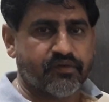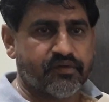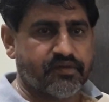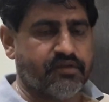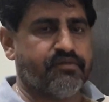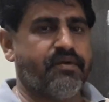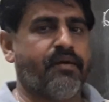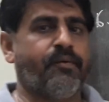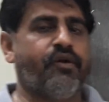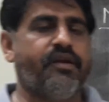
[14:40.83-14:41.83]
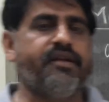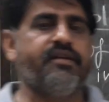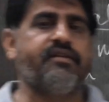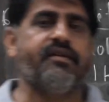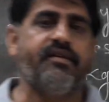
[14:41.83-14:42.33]
Since we have
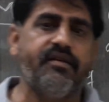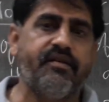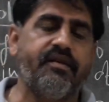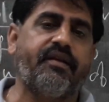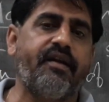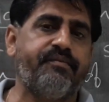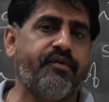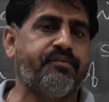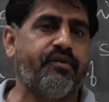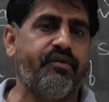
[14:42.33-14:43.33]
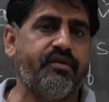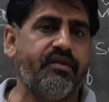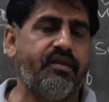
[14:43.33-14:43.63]
already studied the types of solution,